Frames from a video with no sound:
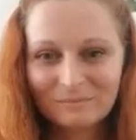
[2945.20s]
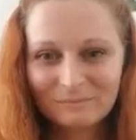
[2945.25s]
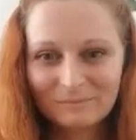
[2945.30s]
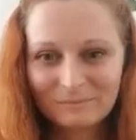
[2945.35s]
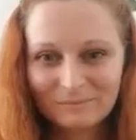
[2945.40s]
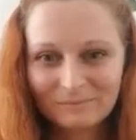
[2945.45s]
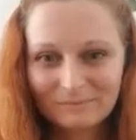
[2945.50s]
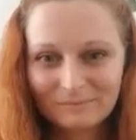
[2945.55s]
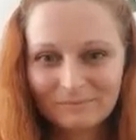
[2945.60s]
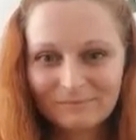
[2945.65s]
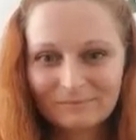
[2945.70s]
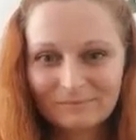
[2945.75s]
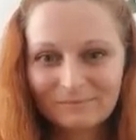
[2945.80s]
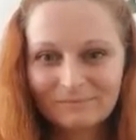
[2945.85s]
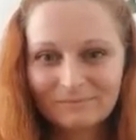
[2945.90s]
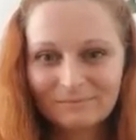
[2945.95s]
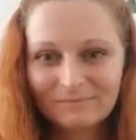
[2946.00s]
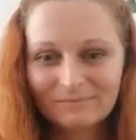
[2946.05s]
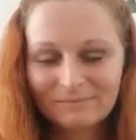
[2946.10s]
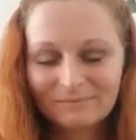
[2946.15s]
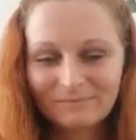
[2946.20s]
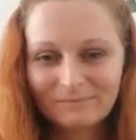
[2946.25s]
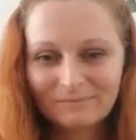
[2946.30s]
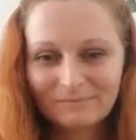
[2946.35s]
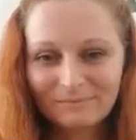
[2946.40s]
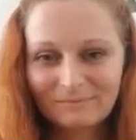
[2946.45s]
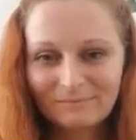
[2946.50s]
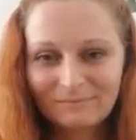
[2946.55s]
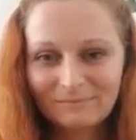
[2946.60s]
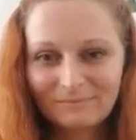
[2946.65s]

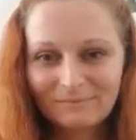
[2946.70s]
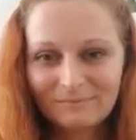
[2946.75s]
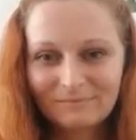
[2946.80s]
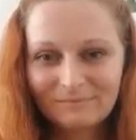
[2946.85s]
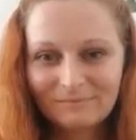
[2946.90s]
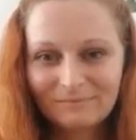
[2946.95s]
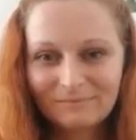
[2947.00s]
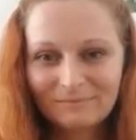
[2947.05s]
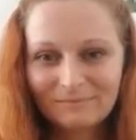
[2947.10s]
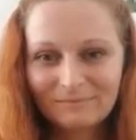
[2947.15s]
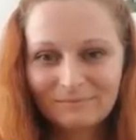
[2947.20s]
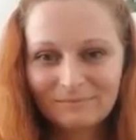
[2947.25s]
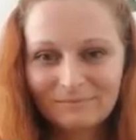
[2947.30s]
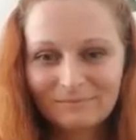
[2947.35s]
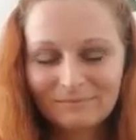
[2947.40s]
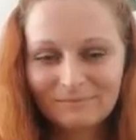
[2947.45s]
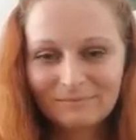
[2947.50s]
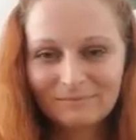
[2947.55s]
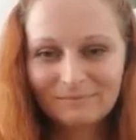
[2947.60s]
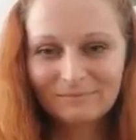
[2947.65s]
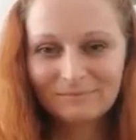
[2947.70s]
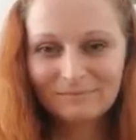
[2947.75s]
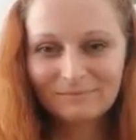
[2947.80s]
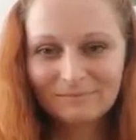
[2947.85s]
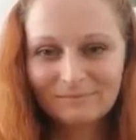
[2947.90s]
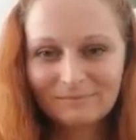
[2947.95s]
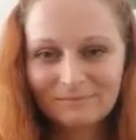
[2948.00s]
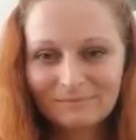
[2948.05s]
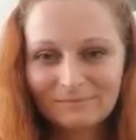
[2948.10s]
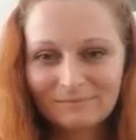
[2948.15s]

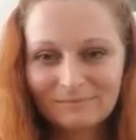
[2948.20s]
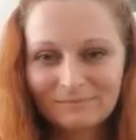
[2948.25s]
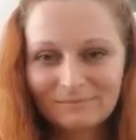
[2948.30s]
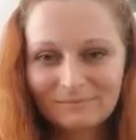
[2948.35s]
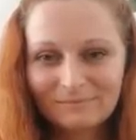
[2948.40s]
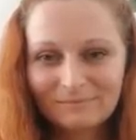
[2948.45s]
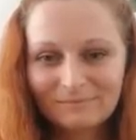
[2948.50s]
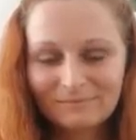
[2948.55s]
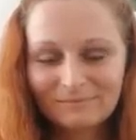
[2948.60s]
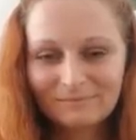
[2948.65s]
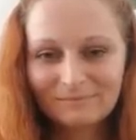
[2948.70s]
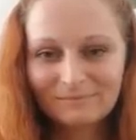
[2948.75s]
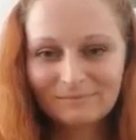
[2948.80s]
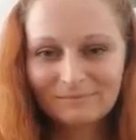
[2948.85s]
This person isn't speaking.